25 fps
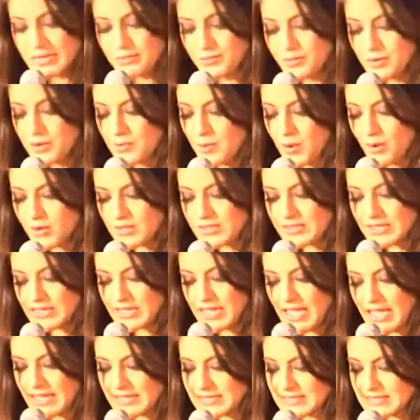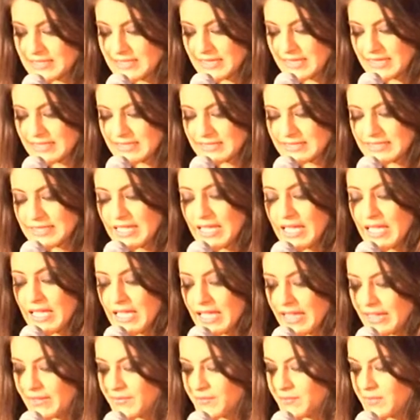in promoting excellence
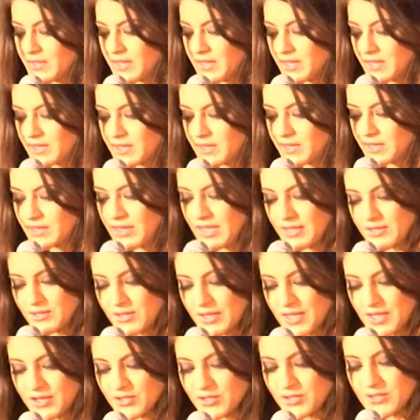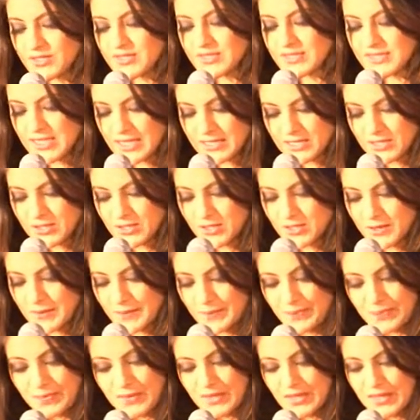in the Indian education
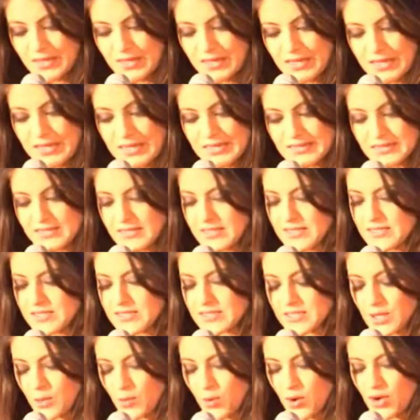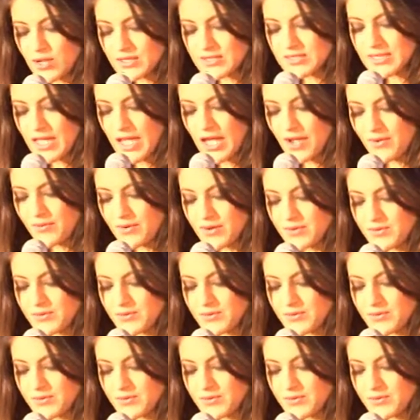sector. These awards are